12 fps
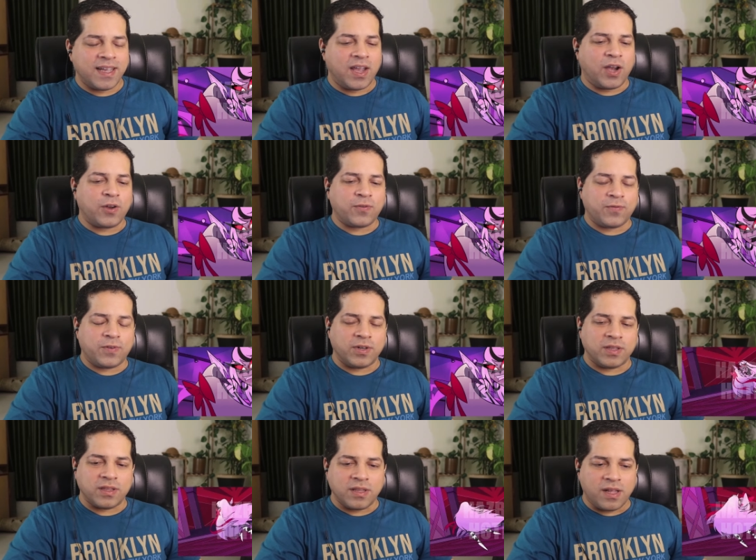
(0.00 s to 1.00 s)
Out for
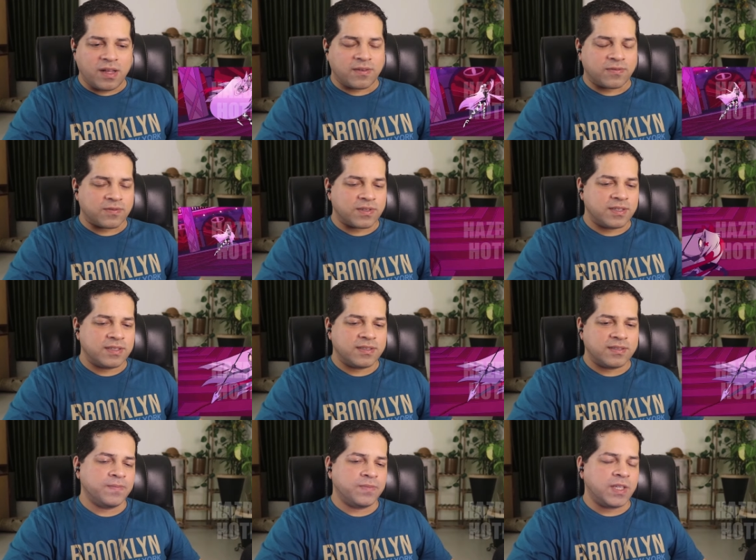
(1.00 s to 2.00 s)
love.
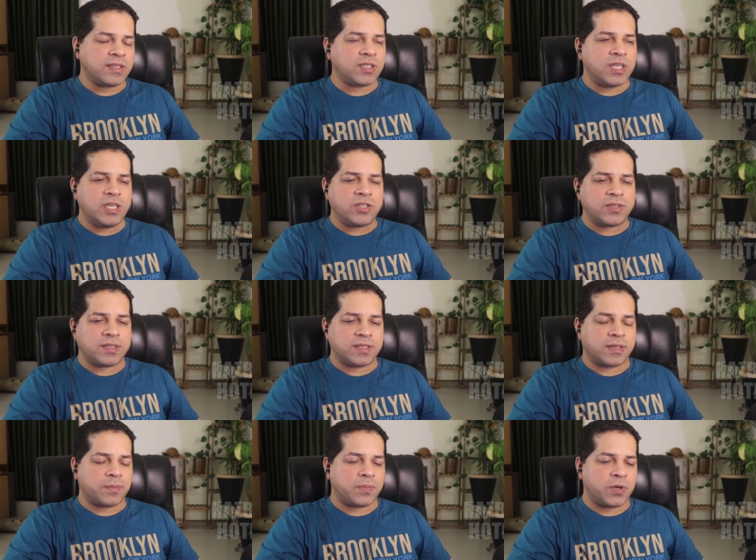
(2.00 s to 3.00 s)
That's an
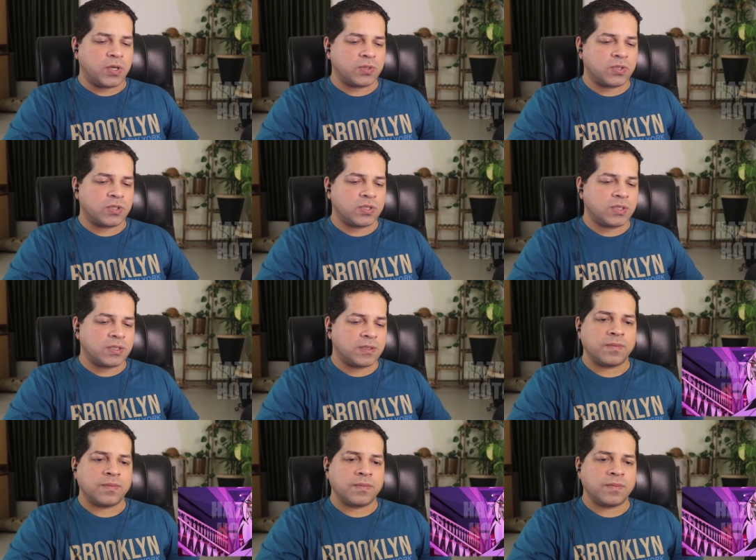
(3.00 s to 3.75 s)
interesting approach.